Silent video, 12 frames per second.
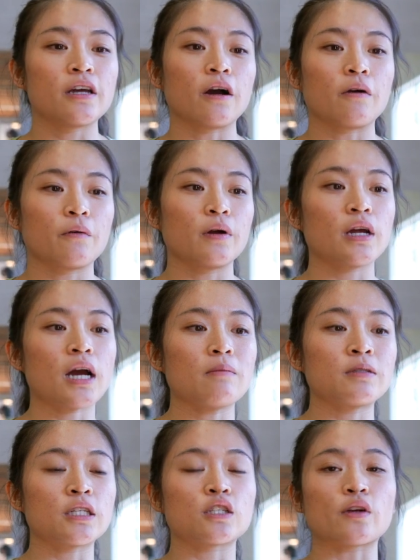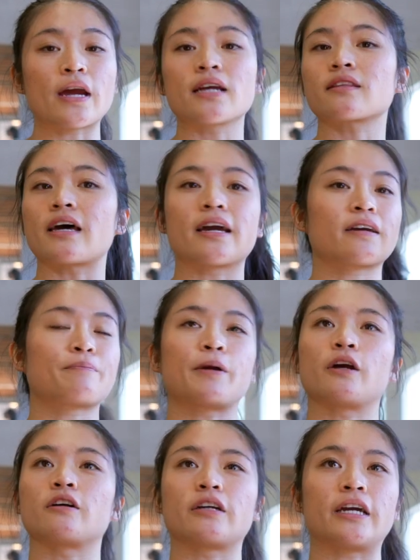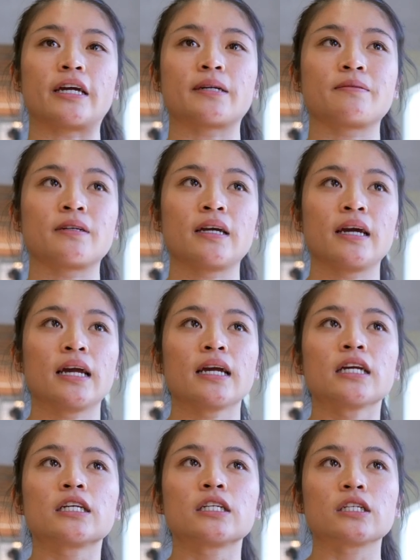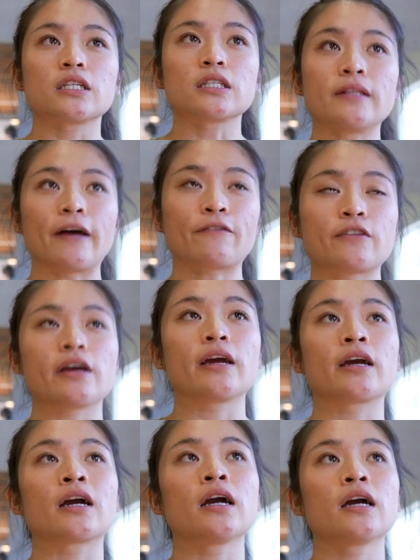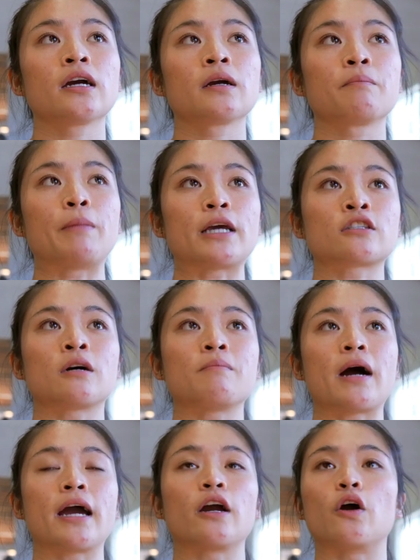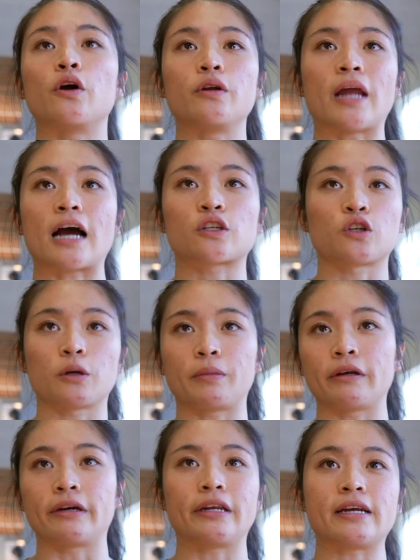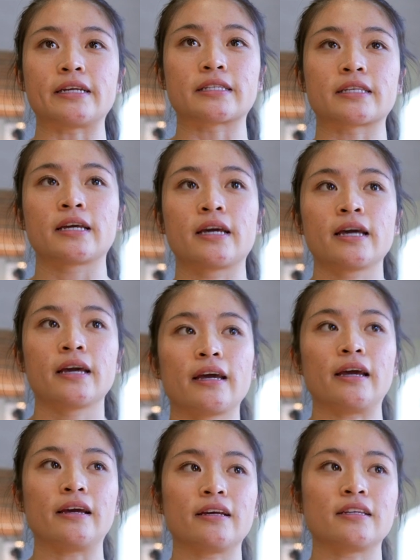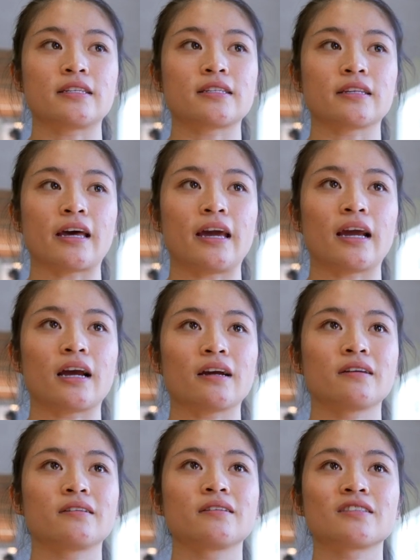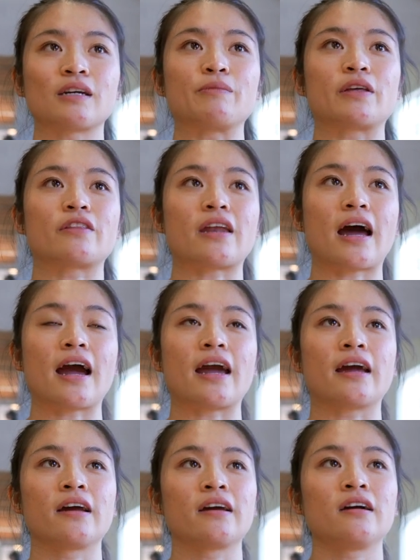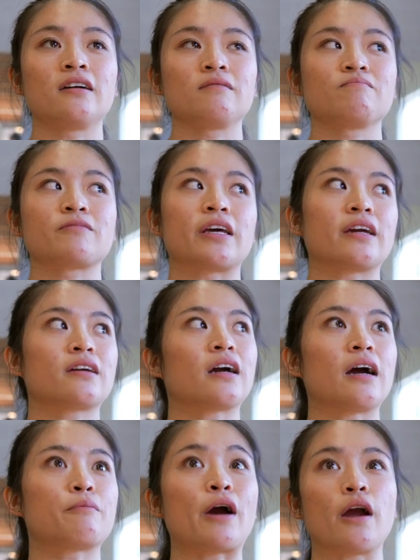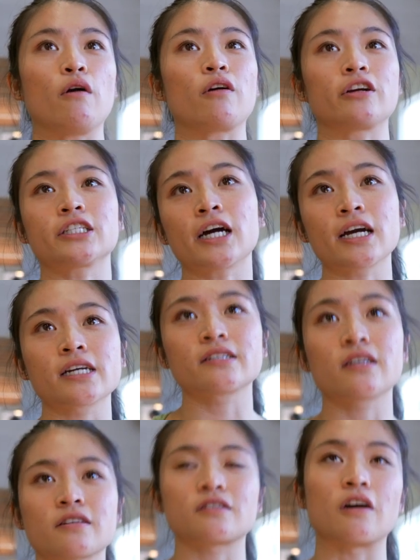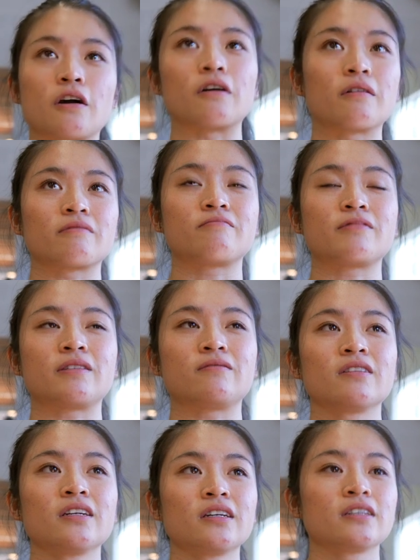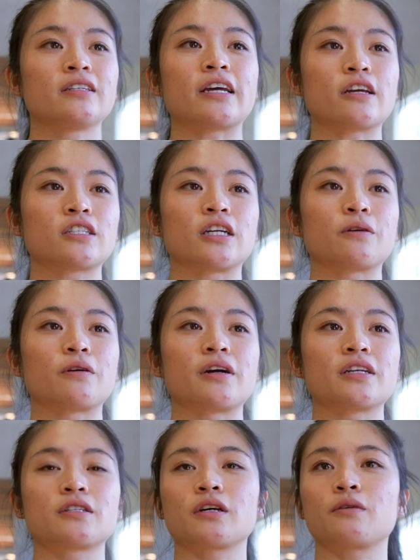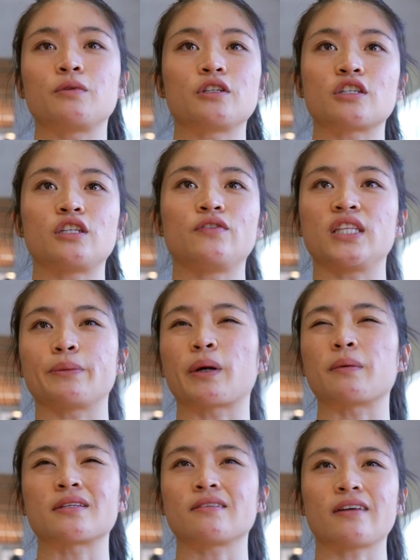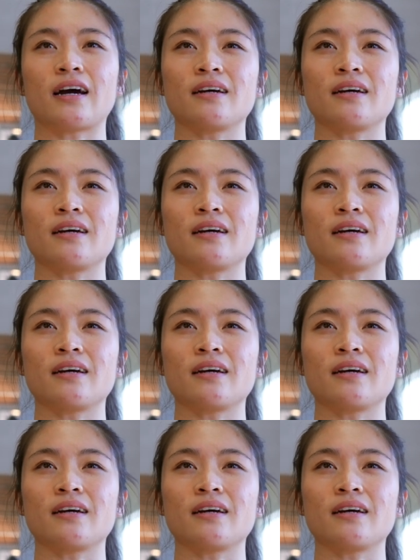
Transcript: no, when it comes to strength, like purely lifting based on my own natural abilities, is like something that I like uh, prioritize. So taking steroids would just defeat the purpose of